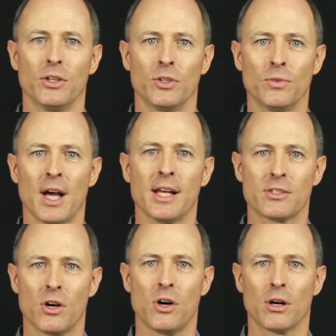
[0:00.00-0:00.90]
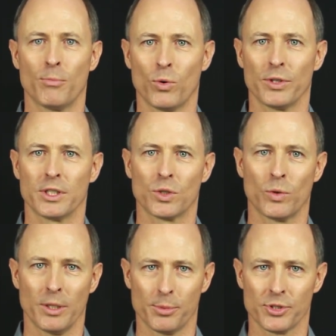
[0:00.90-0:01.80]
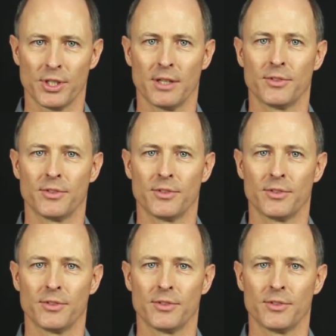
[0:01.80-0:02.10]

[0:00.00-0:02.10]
Do not talk more than 20%